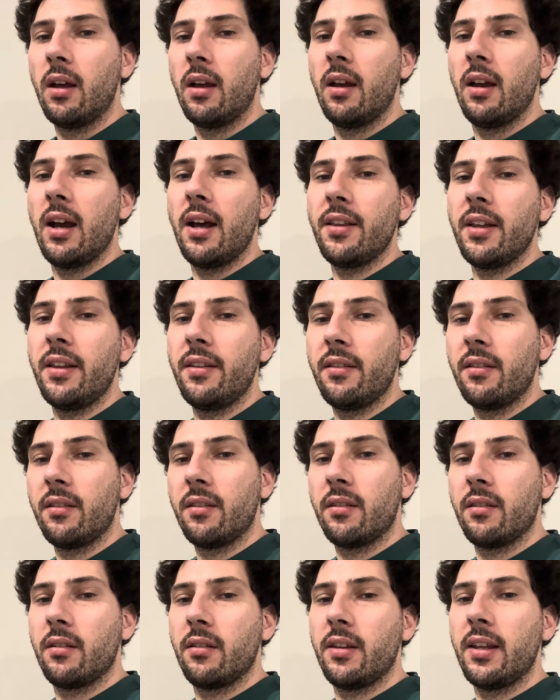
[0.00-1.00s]
And then
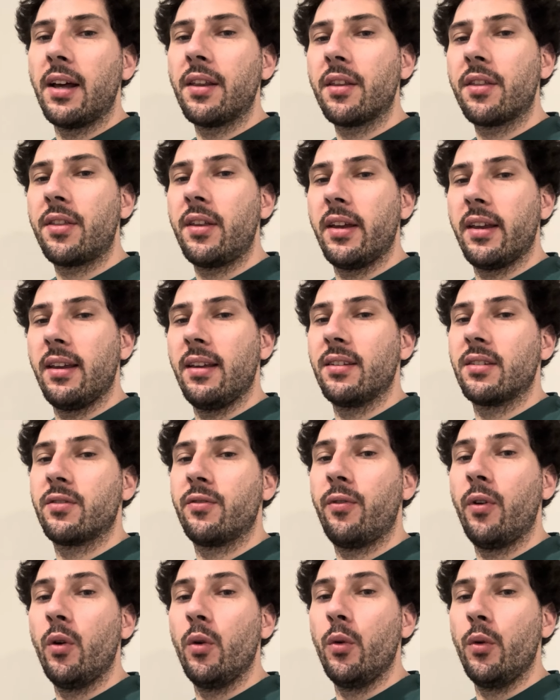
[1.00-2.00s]
the other thing is
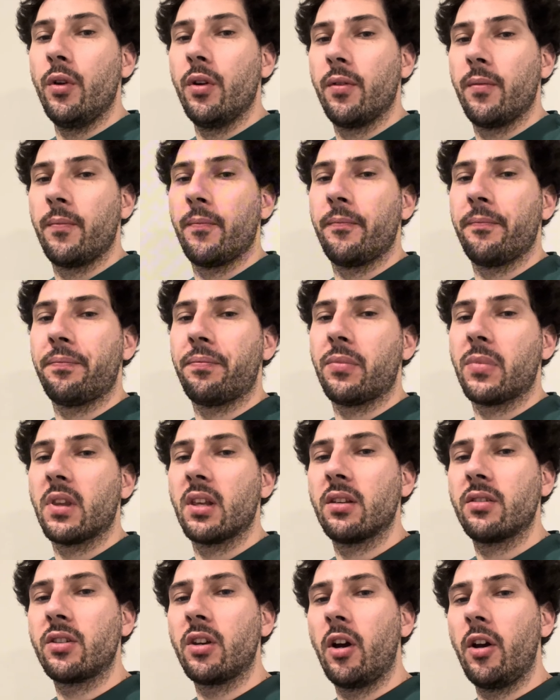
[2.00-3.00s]
food.
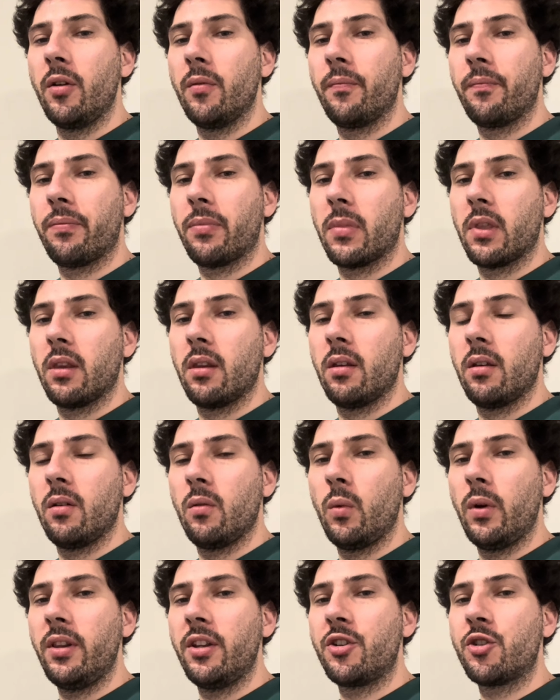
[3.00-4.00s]
So
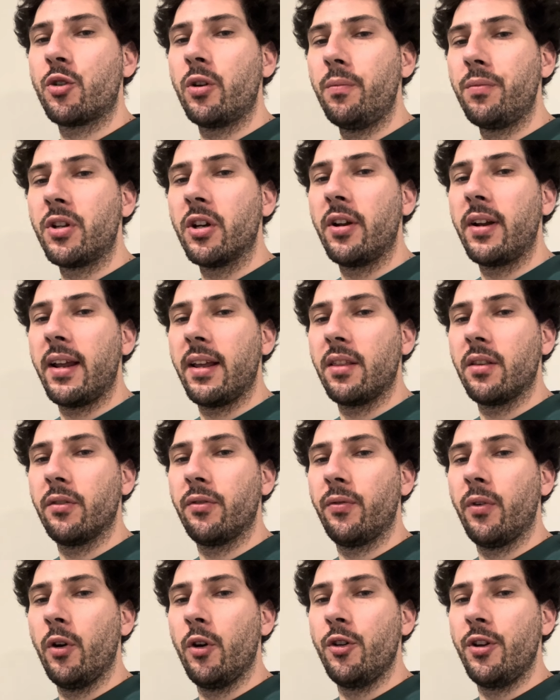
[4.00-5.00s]
when the shrimp don't eat the
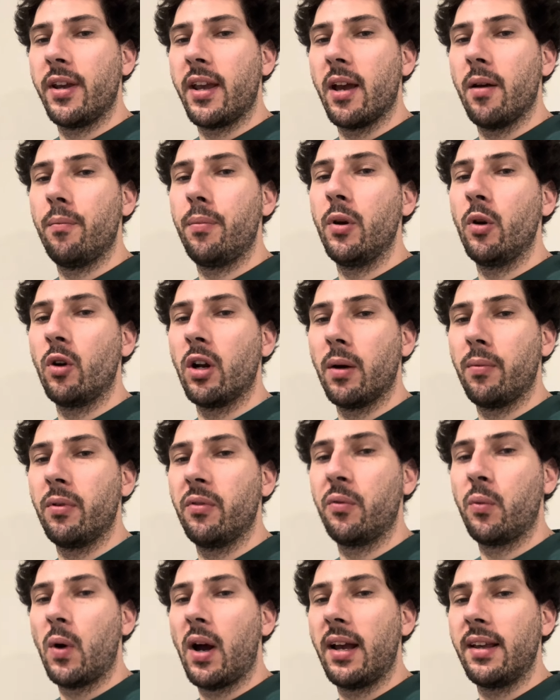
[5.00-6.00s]
food, you get build-up
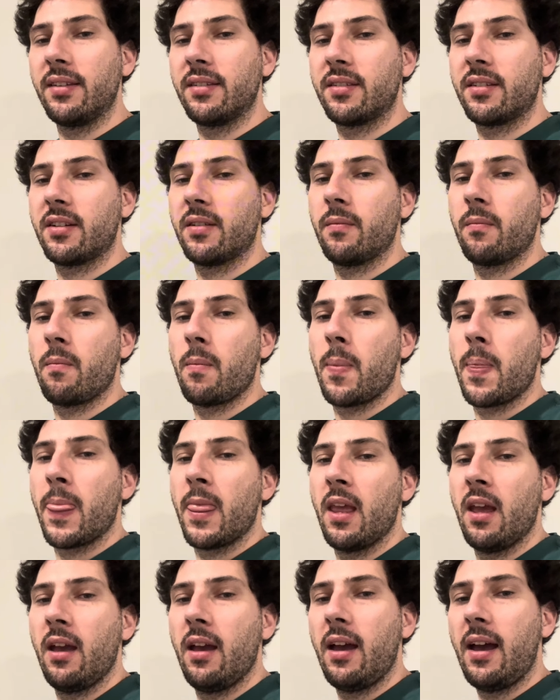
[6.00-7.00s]
of waste.
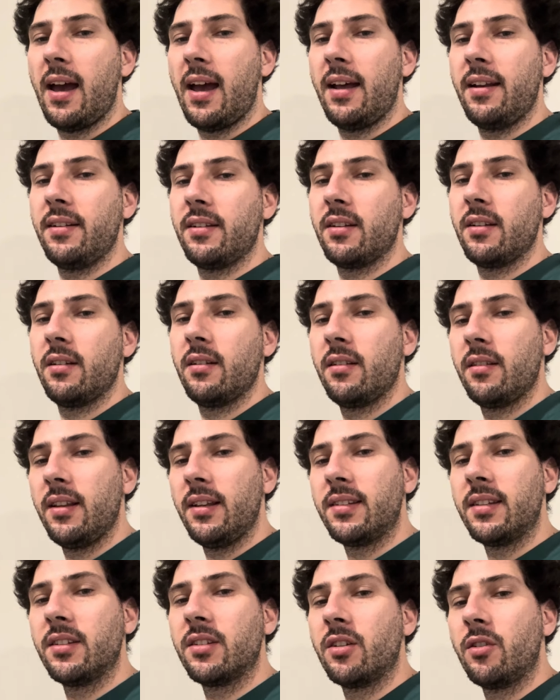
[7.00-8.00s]
And
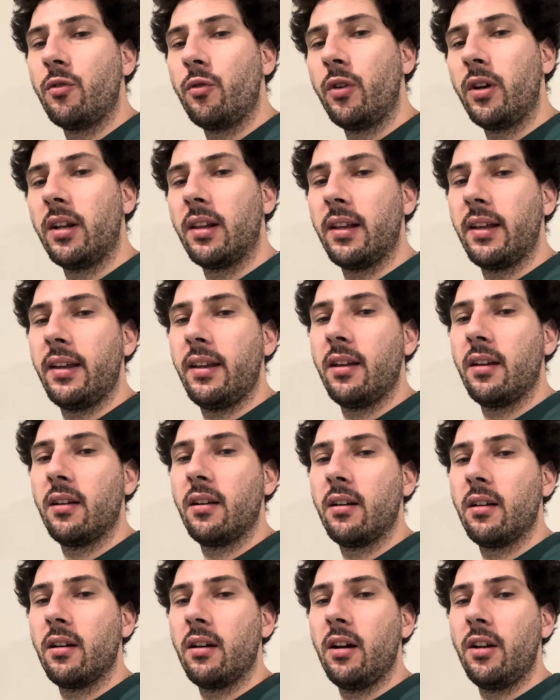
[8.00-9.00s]
this isn't really
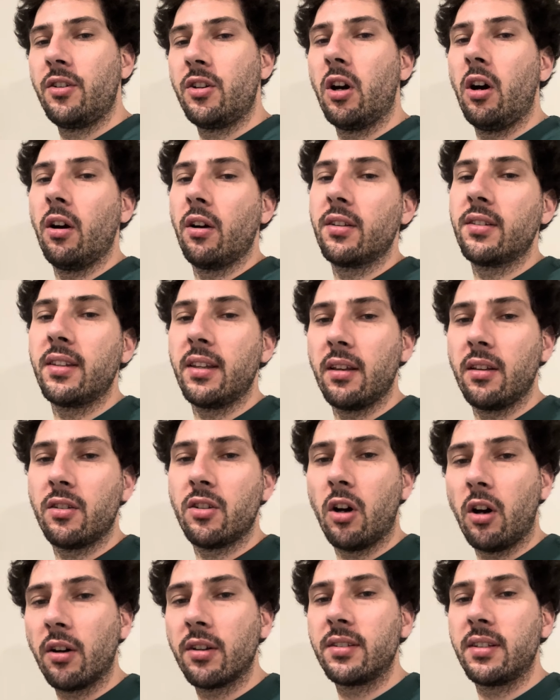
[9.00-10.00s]
a
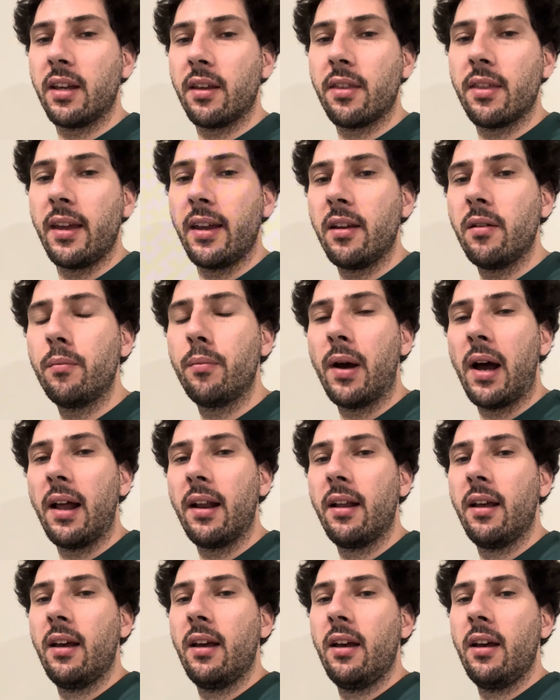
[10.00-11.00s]
toxic thing,
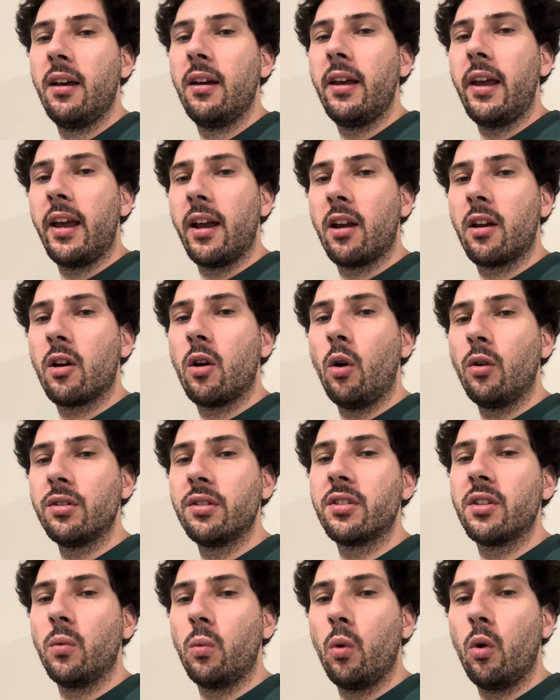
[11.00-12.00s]
but it
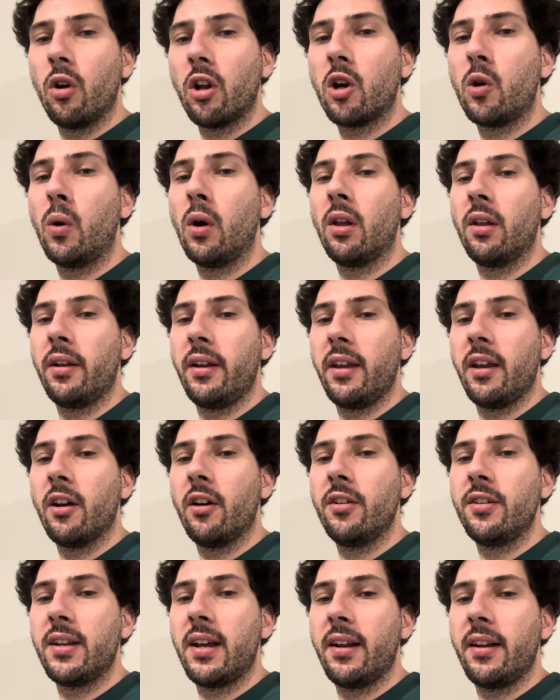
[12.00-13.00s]
causes the water quality to
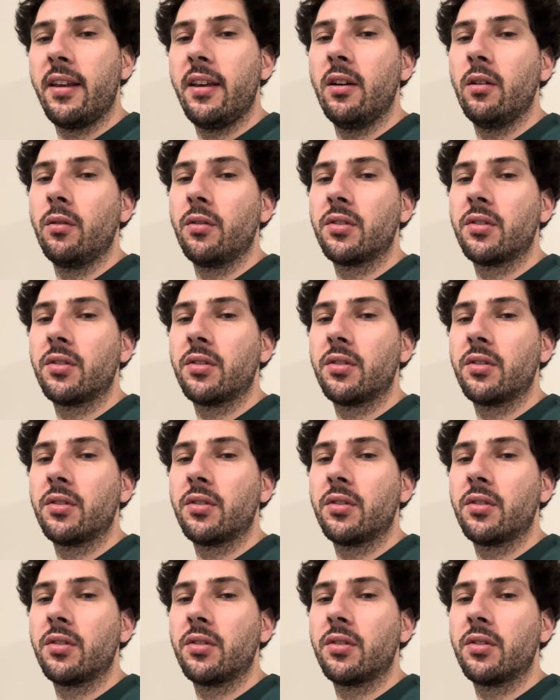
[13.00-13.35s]
go downhill.